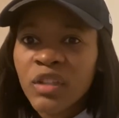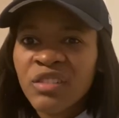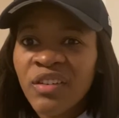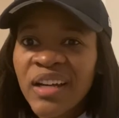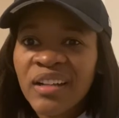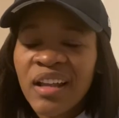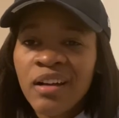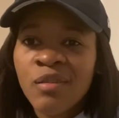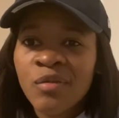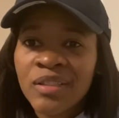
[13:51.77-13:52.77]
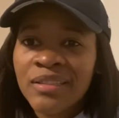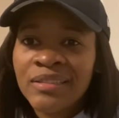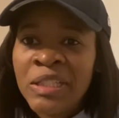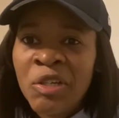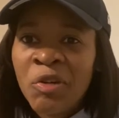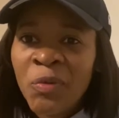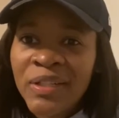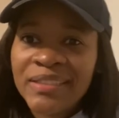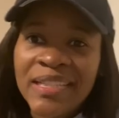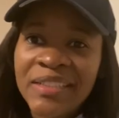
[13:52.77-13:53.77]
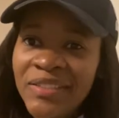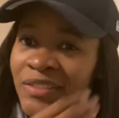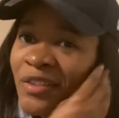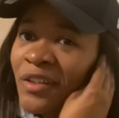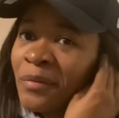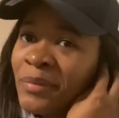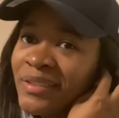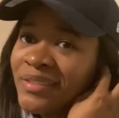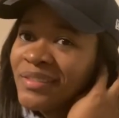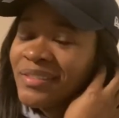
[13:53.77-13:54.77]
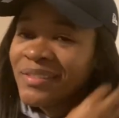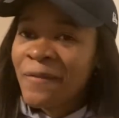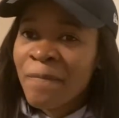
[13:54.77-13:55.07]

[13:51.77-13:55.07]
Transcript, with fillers: finding out what it takes to start a business.